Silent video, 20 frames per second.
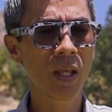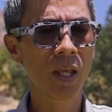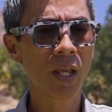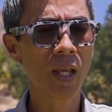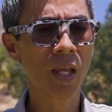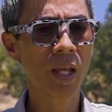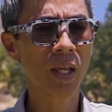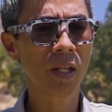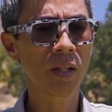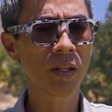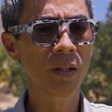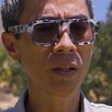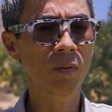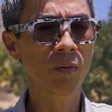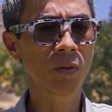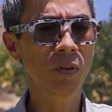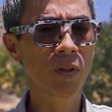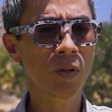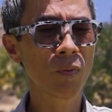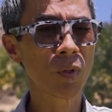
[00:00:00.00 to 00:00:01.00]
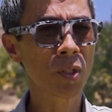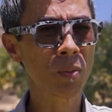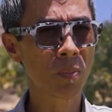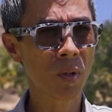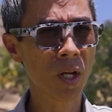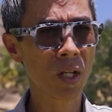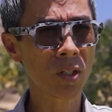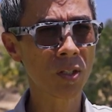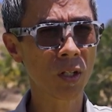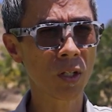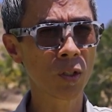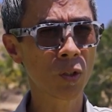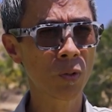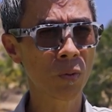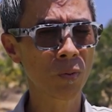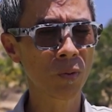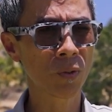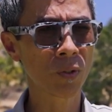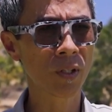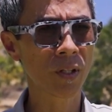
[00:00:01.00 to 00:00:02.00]
And the response on
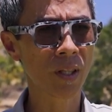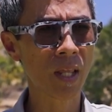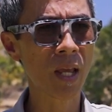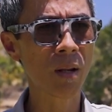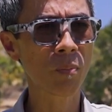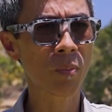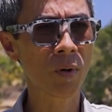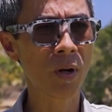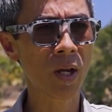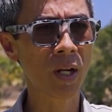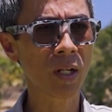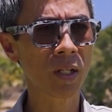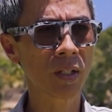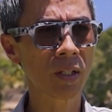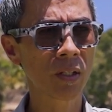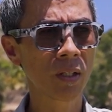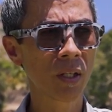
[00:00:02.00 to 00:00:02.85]
tour to that product,